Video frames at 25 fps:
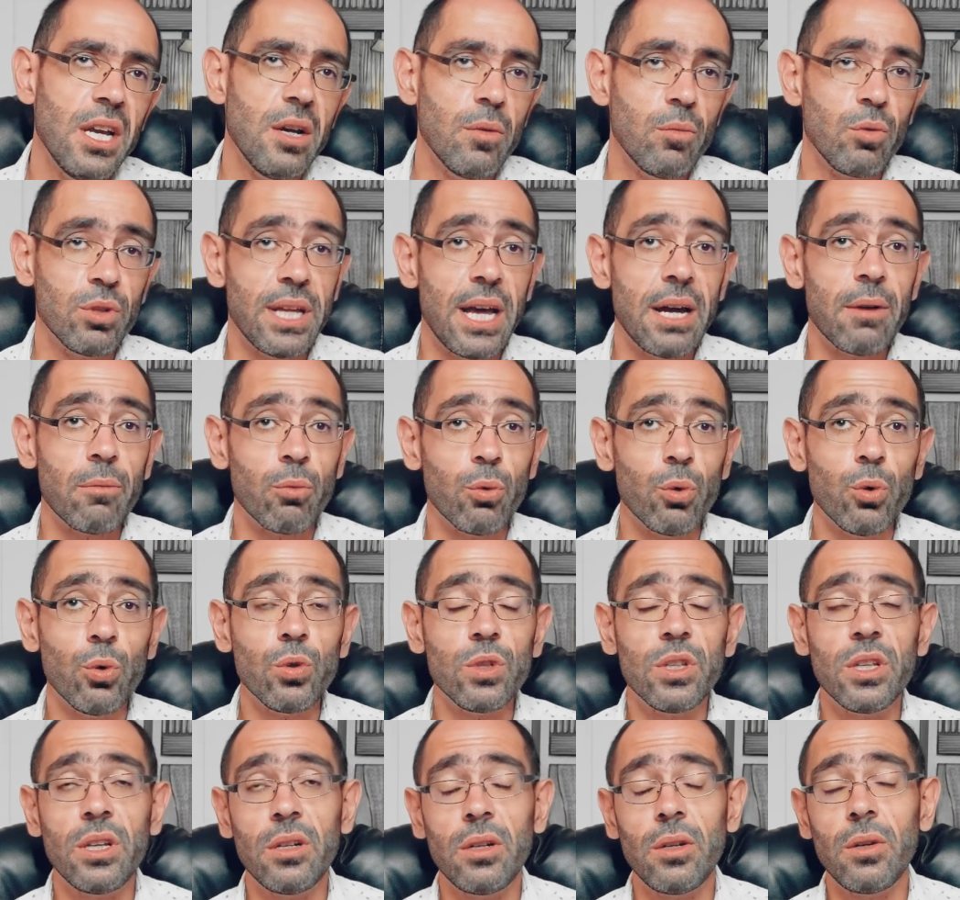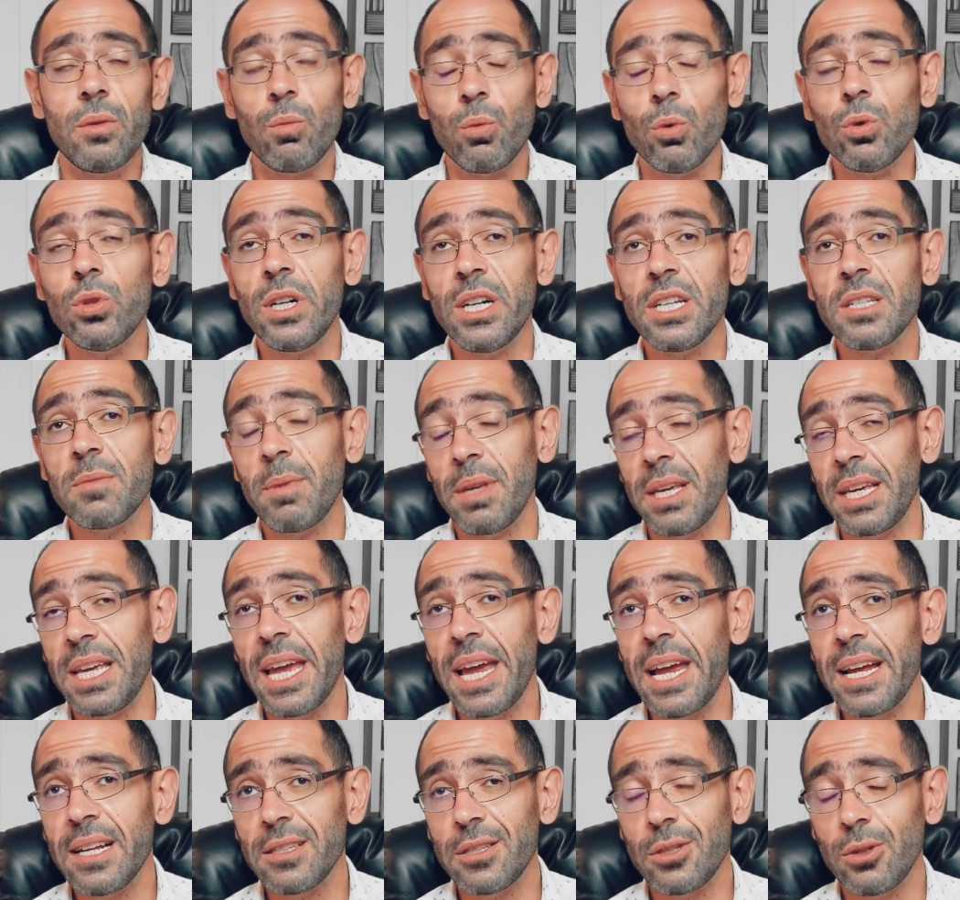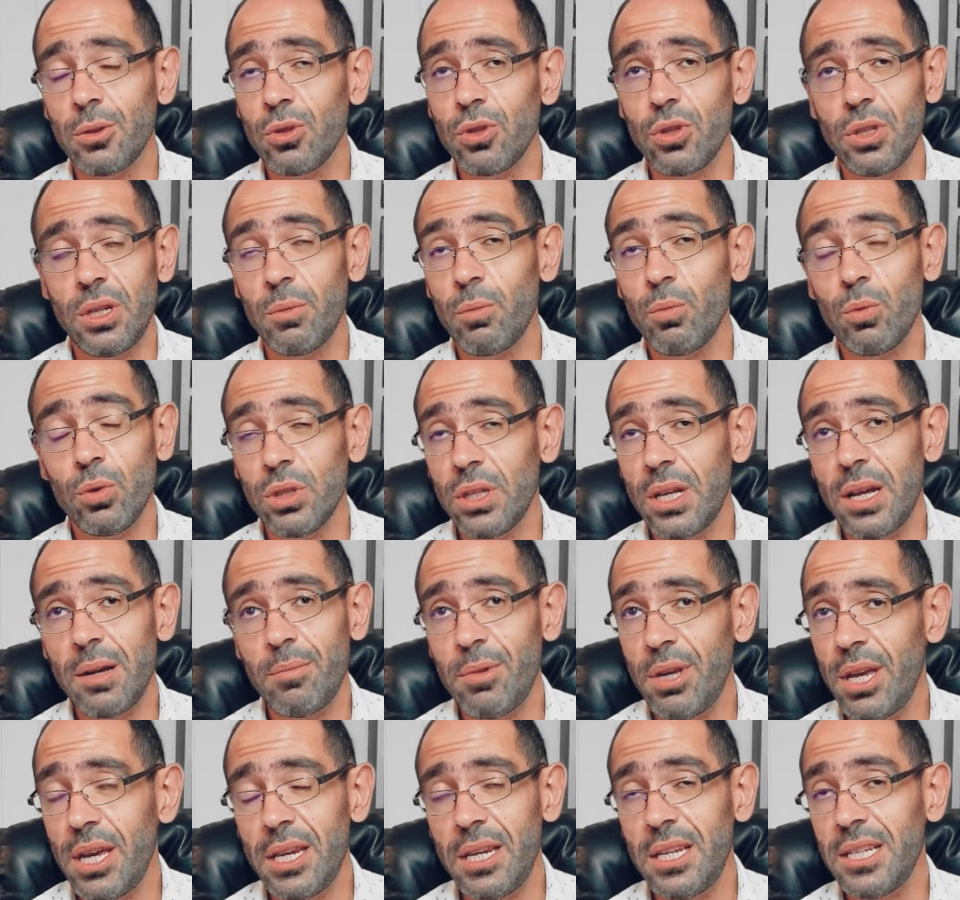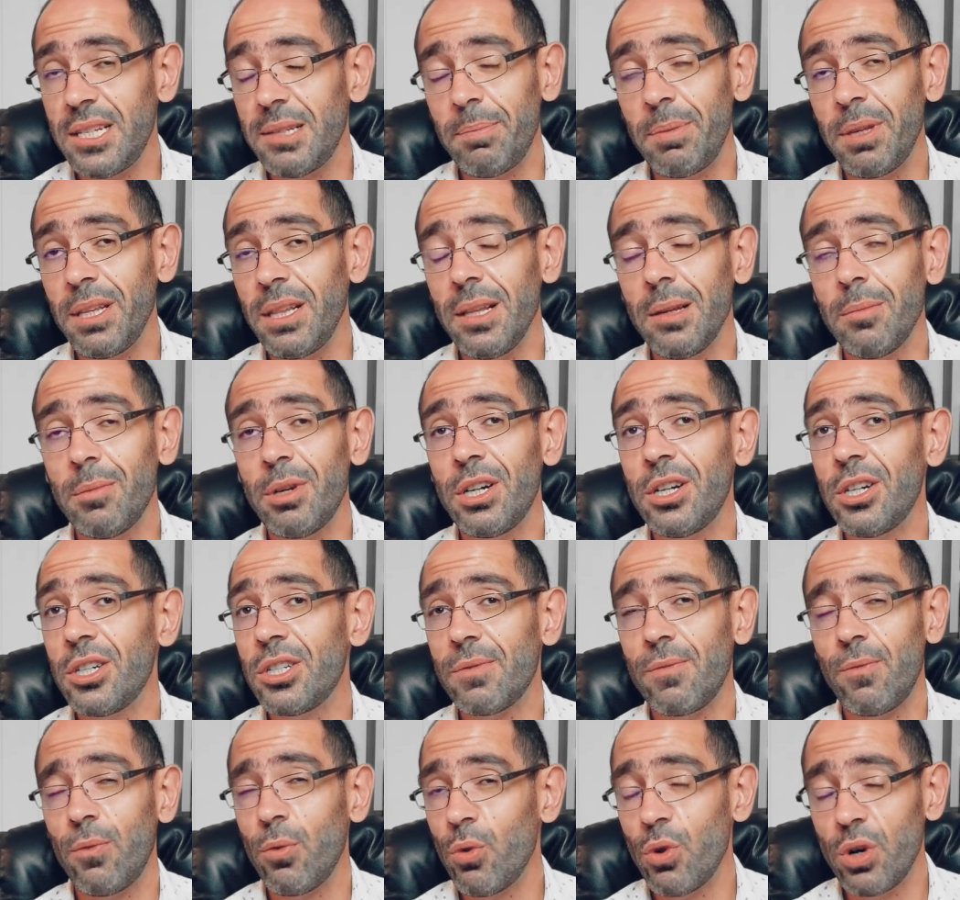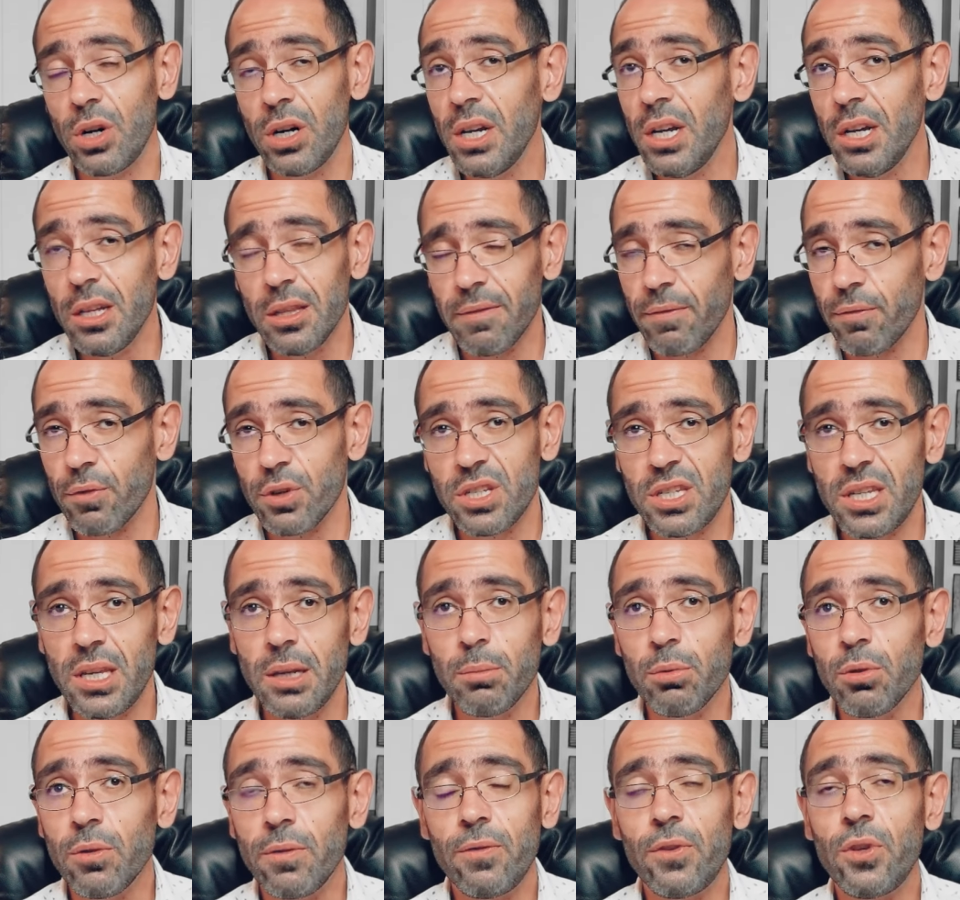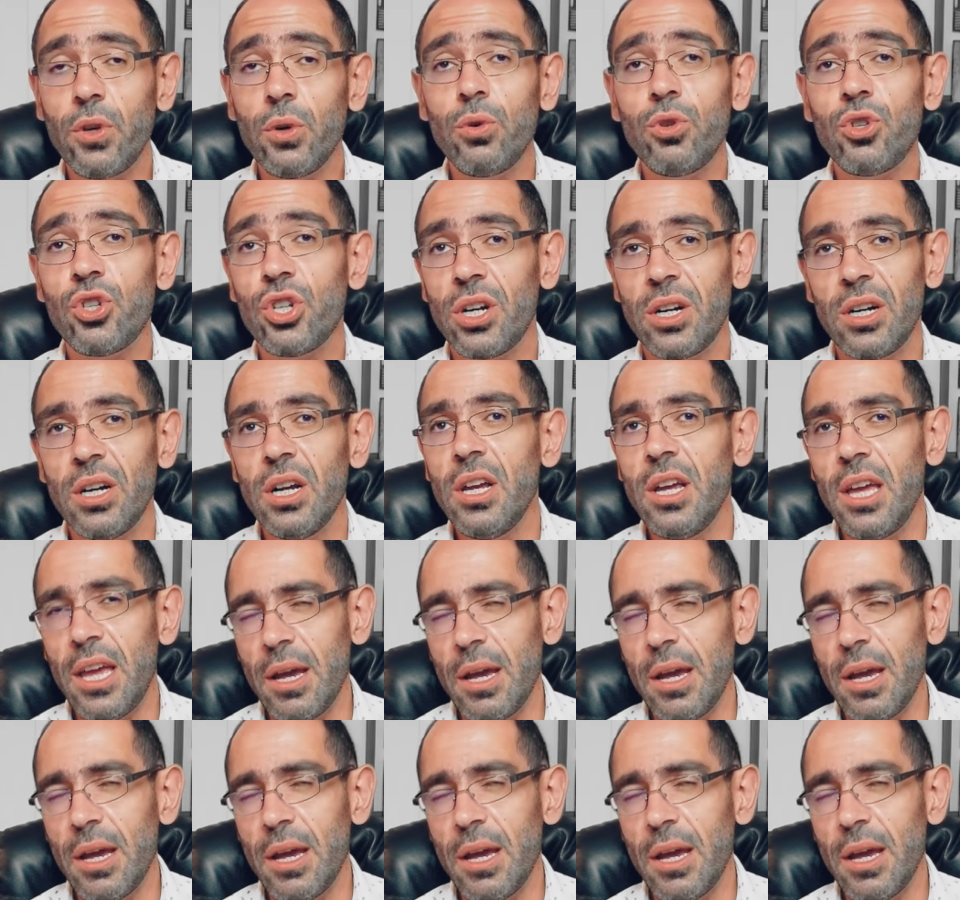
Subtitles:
Well, that rule has been canceled, so there will not be any speed limiters for the foreseeable future.